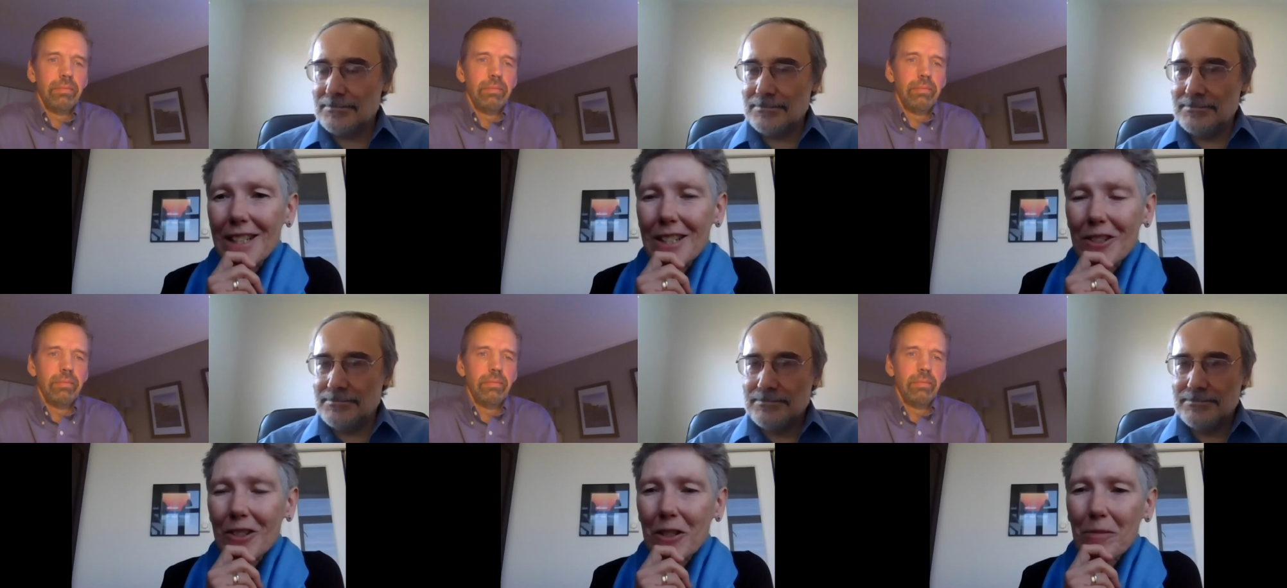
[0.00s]
Speaker 1: Is
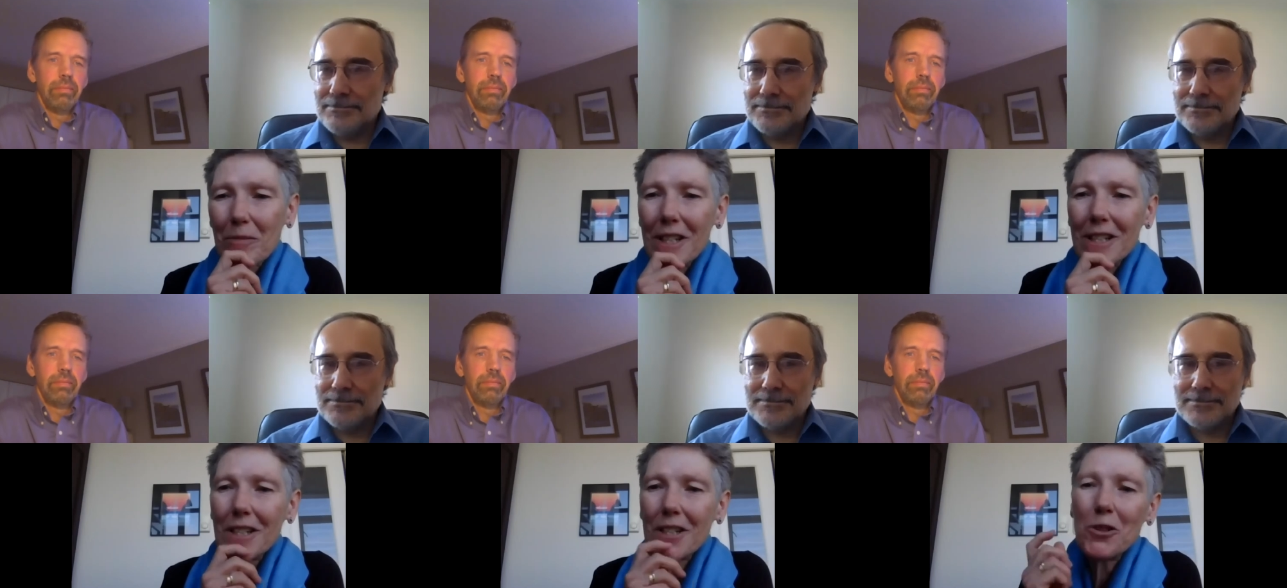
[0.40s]
there
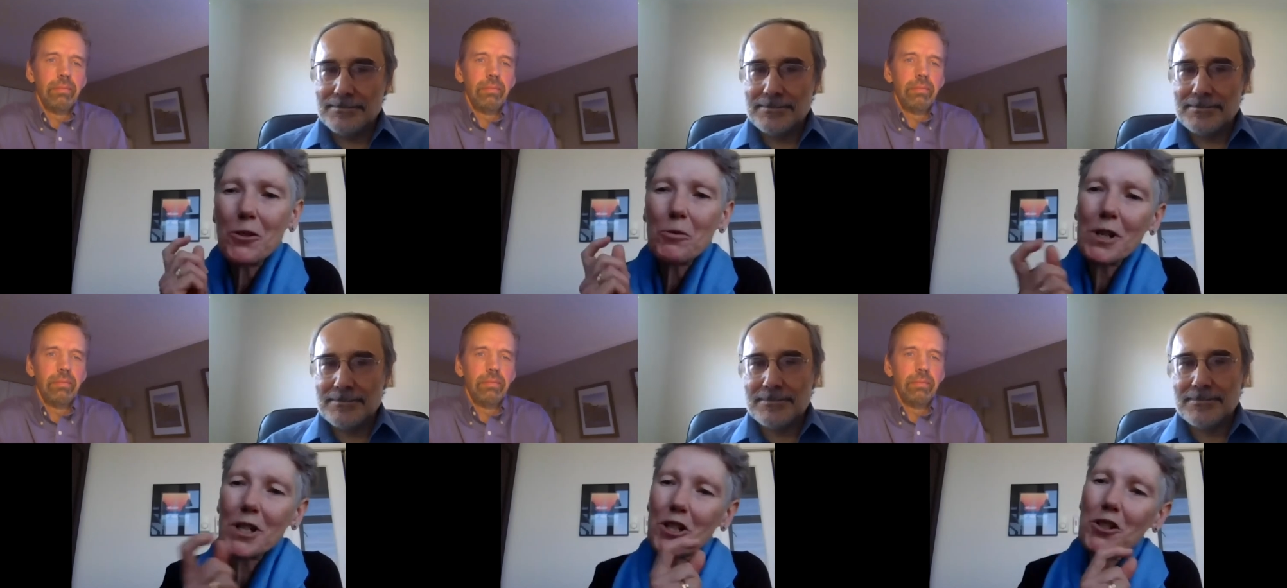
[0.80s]
something that you
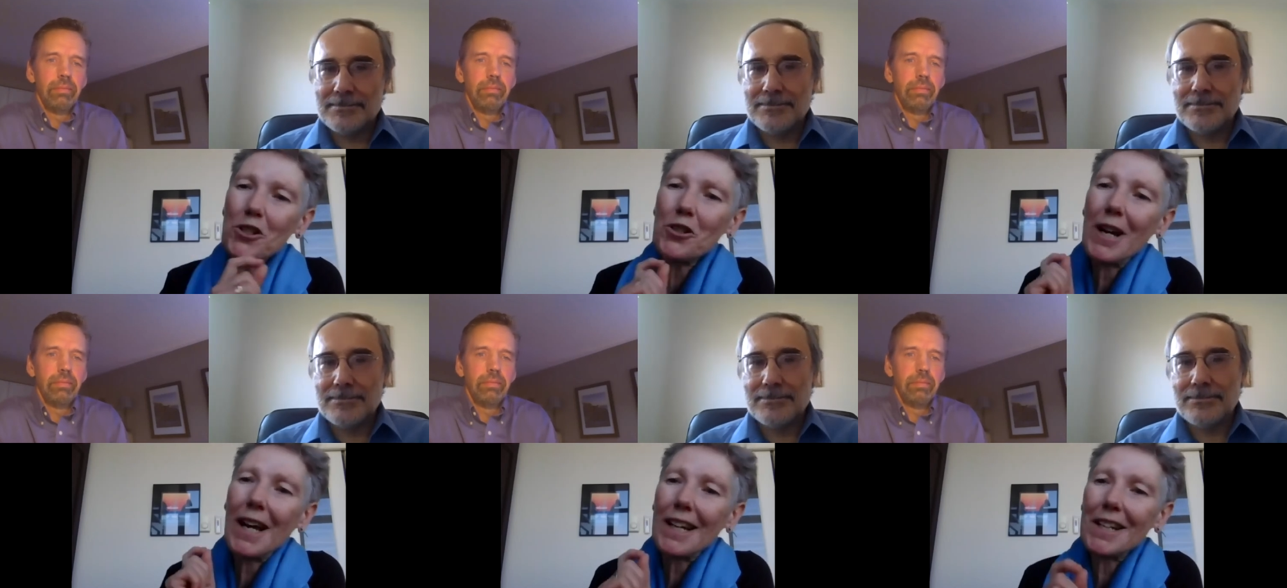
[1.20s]
wished you
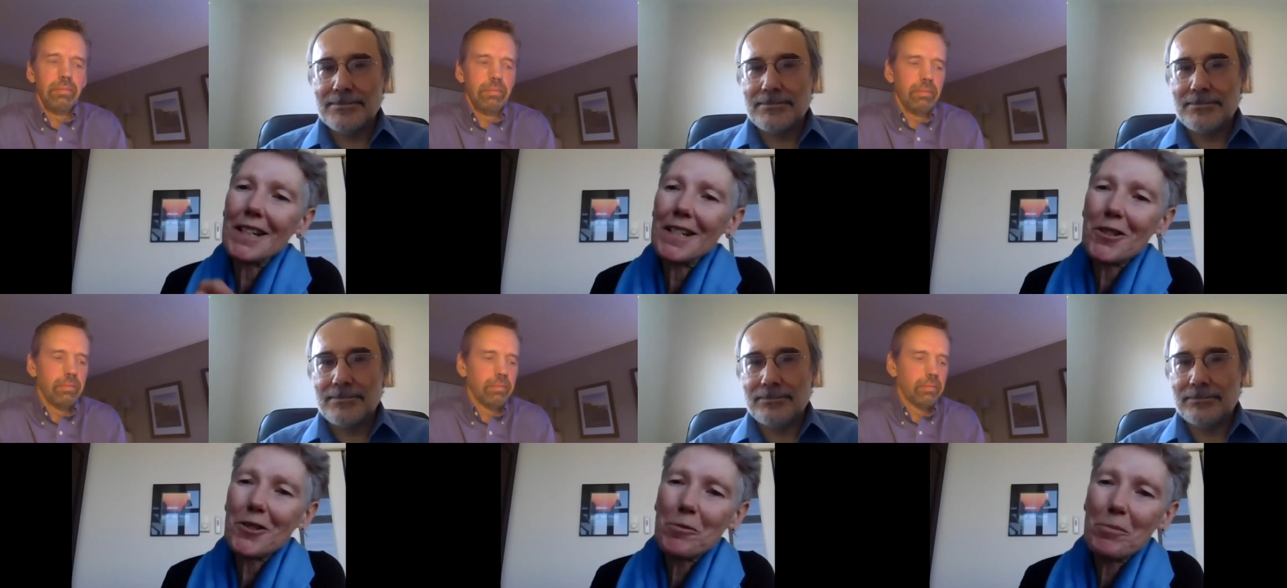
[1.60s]
had
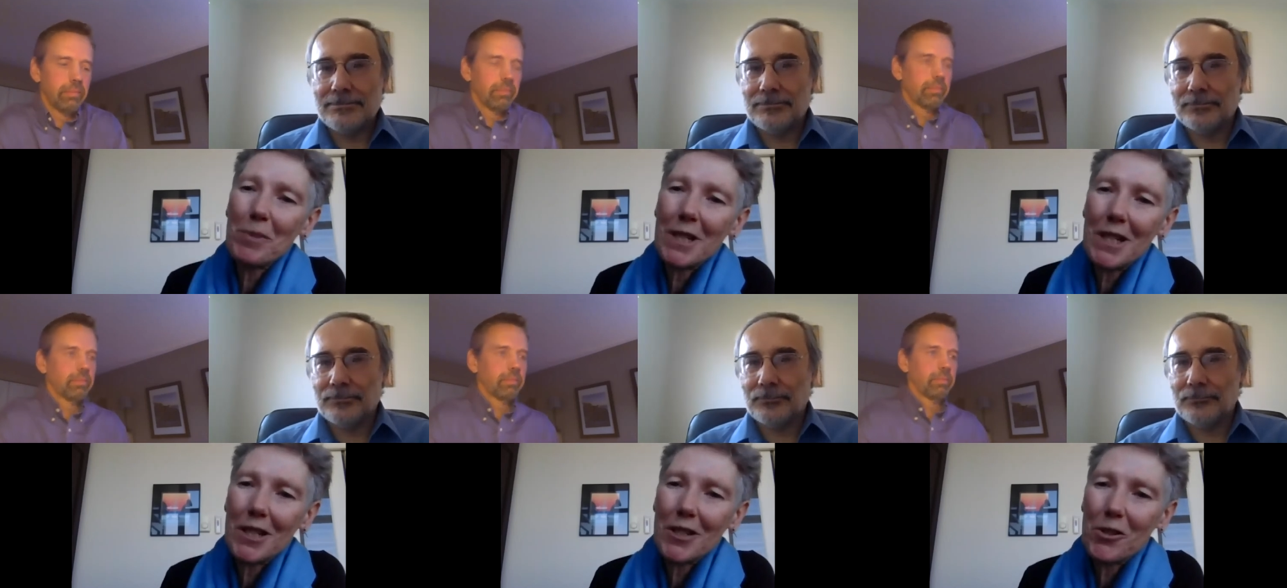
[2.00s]
another
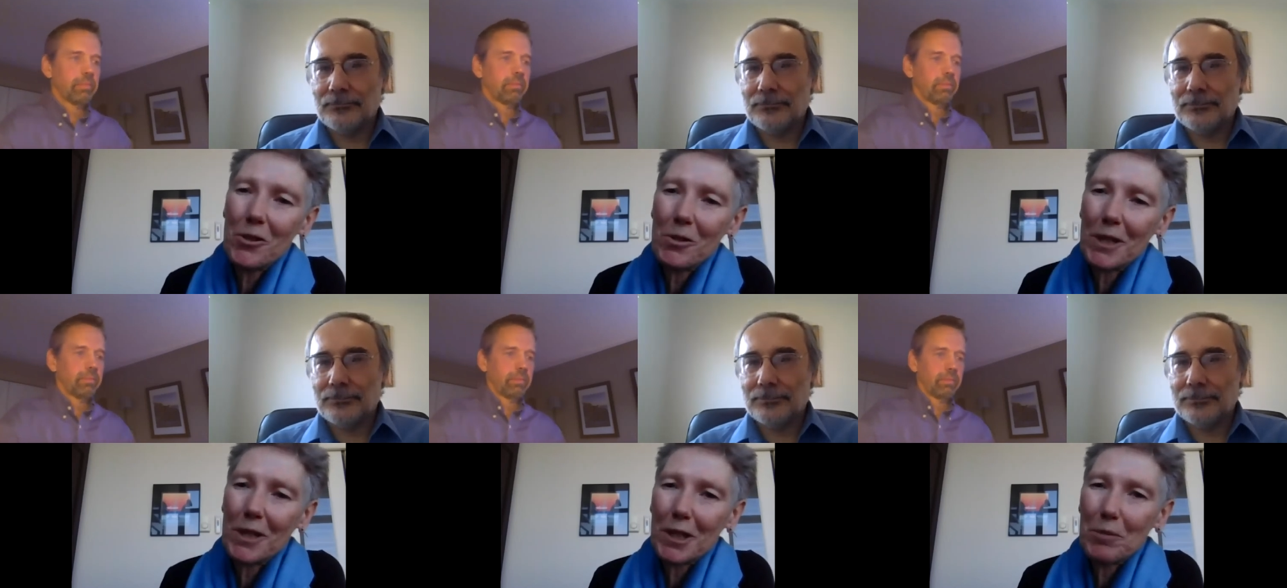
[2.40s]
minute to
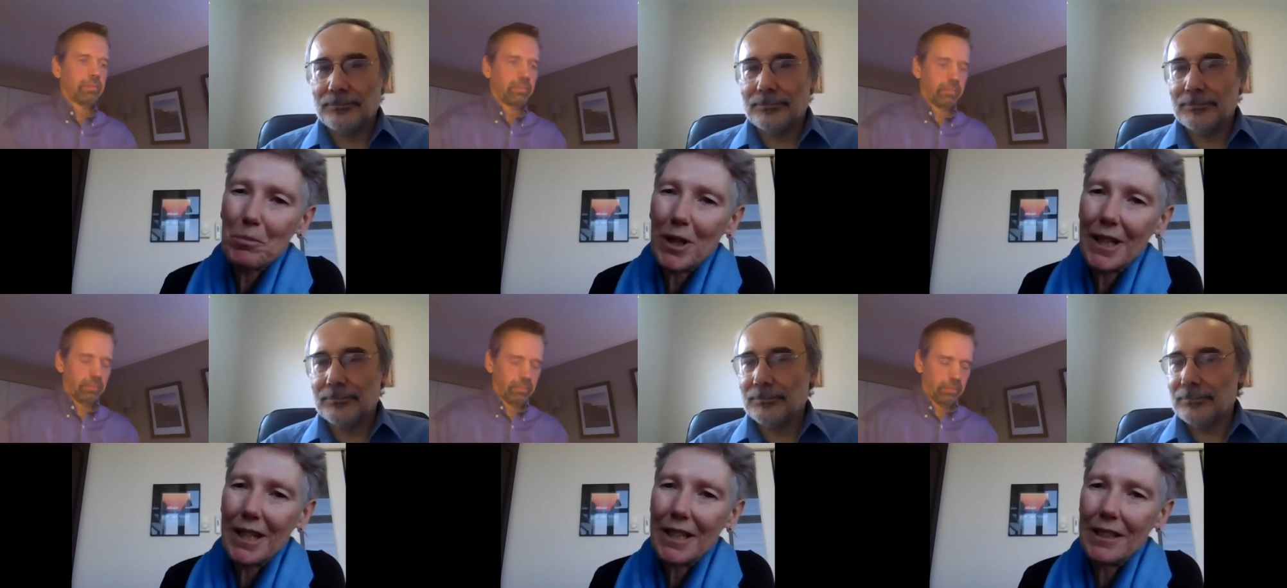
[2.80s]

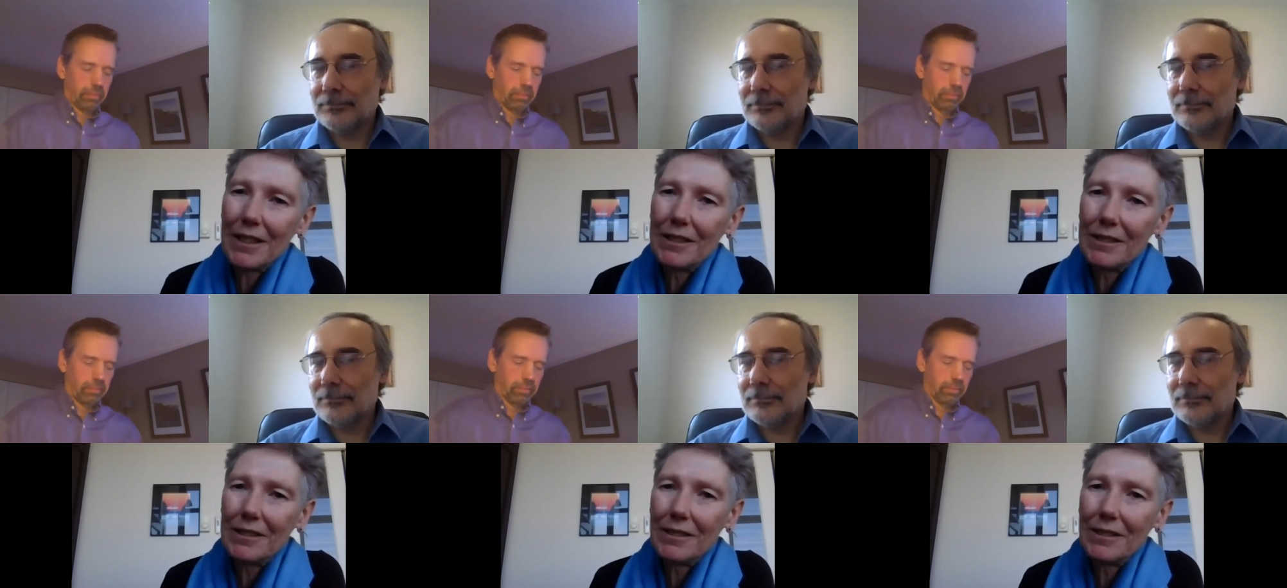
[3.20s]
explain?